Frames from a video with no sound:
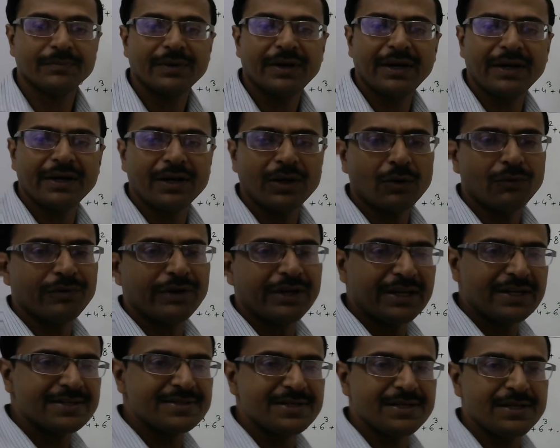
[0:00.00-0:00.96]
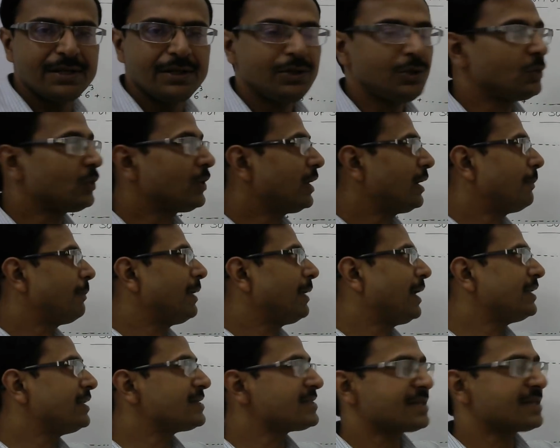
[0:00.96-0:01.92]
And now very easy, you can
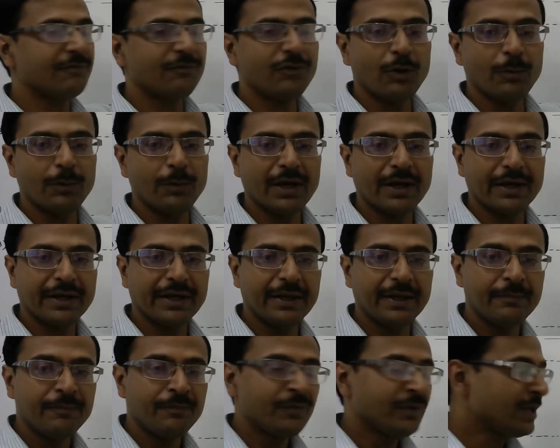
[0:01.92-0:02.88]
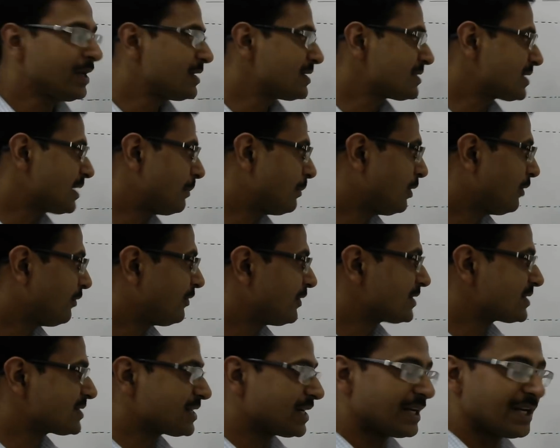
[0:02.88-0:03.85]
apply the same formula again. Sum of
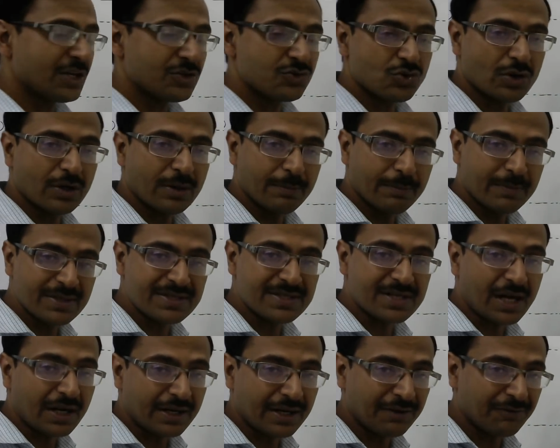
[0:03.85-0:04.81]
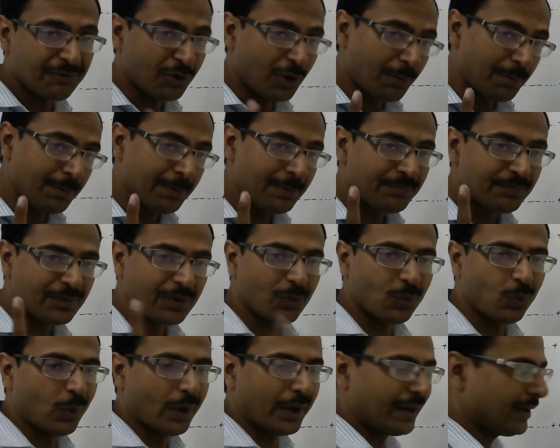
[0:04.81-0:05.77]
first 10 natural numbers starting from
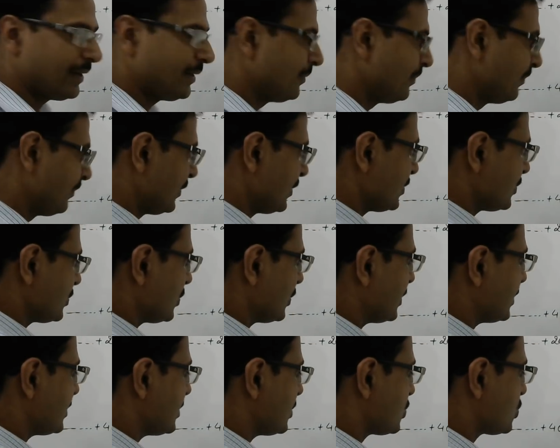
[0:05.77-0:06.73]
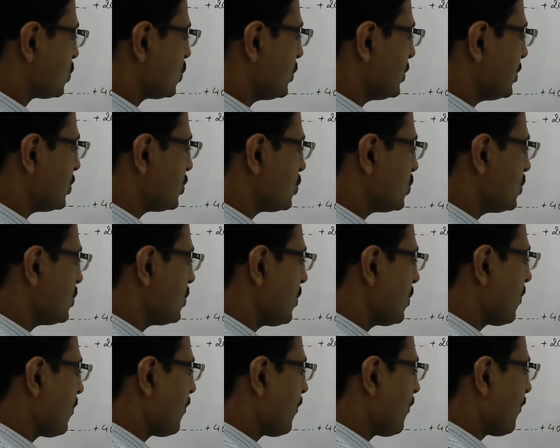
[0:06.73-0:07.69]
1. So this is 2 into
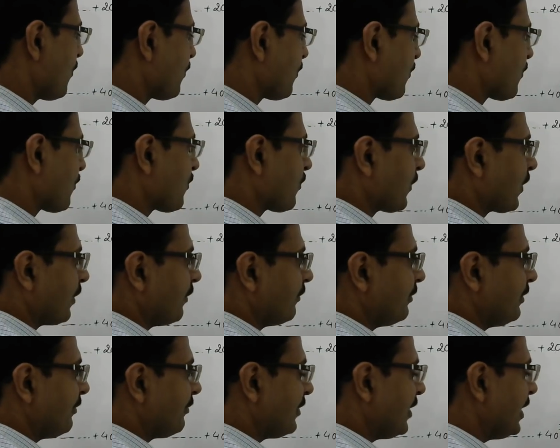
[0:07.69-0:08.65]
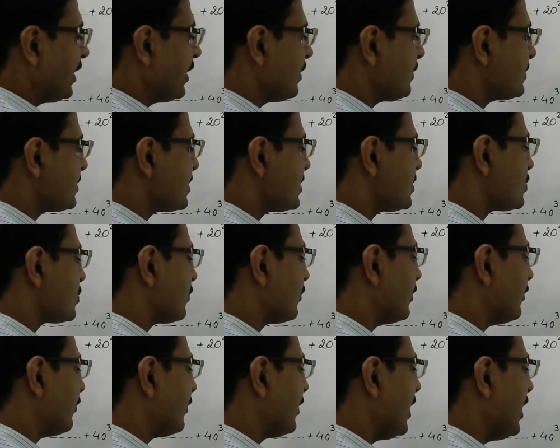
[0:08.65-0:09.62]
50 terms, so
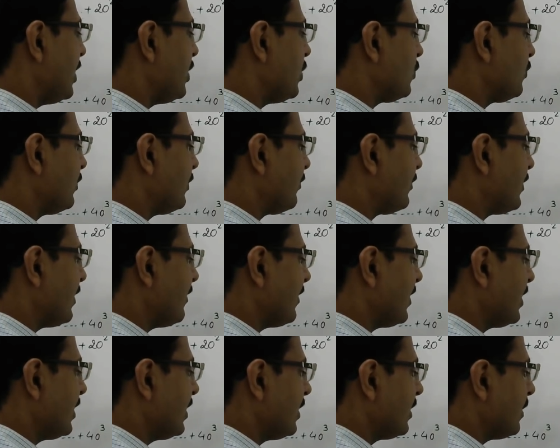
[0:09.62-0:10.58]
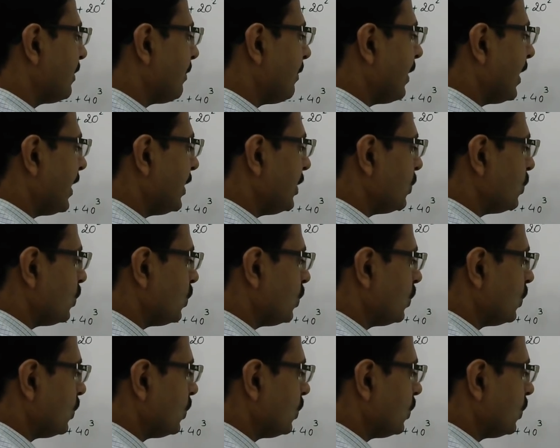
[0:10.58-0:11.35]
50 into 51 by 2.